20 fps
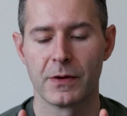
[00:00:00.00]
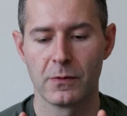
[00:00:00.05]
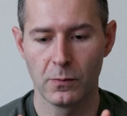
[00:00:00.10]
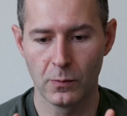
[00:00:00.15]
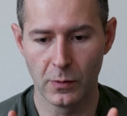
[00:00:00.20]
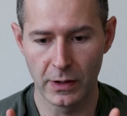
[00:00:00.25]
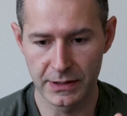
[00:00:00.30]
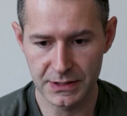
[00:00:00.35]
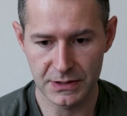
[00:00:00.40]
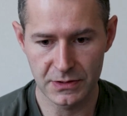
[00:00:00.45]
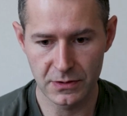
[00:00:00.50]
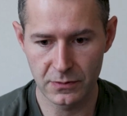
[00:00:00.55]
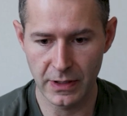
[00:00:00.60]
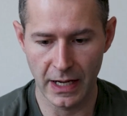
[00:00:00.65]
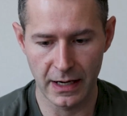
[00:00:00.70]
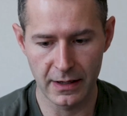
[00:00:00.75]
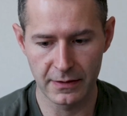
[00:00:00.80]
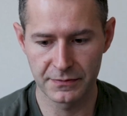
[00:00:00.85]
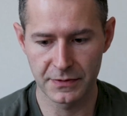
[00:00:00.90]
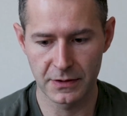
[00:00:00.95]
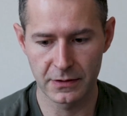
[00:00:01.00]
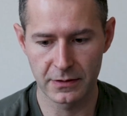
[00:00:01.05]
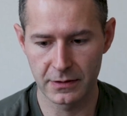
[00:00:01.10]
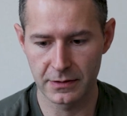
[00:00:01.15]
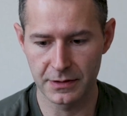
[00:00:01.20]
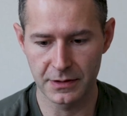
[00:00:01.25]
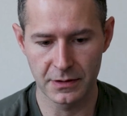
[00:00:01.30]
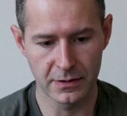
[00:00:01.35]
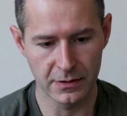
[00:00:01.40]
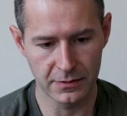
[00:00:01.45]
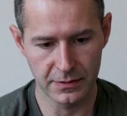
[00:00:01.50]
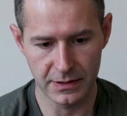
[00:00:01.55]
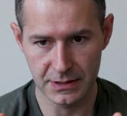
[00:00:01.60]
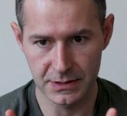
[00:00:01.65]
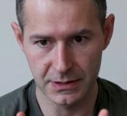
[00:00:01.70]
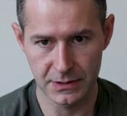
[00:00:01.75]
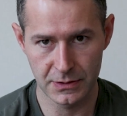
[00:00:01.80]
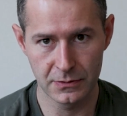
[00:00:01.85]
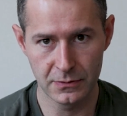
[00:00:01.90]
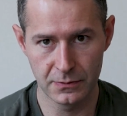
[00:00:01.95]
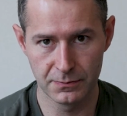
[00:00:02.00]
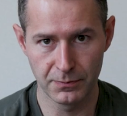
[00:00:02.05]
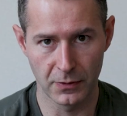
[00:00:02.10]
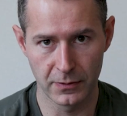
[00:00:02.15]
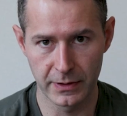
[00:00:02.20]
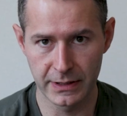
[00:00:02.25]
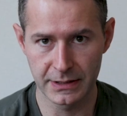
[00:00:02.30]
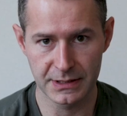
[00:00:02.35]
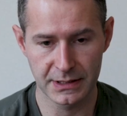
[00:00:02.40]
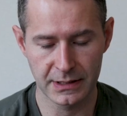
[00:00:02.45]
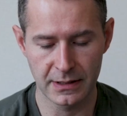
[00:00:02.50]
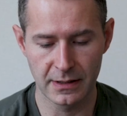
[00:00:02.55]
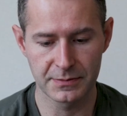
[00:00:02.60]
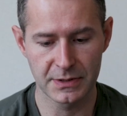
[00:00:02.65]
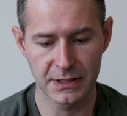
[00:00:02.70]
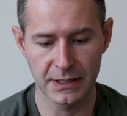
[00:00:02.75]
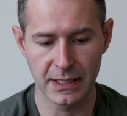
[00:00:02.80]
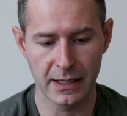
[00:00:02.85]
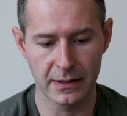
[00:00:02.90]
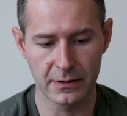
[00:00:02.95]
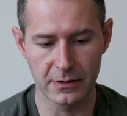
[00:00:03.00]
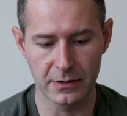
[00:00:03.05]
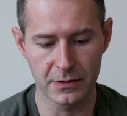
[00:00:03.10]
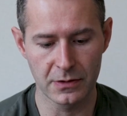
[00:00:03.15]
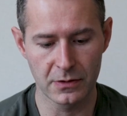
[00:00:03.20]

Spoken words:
once you have these 2 points come together,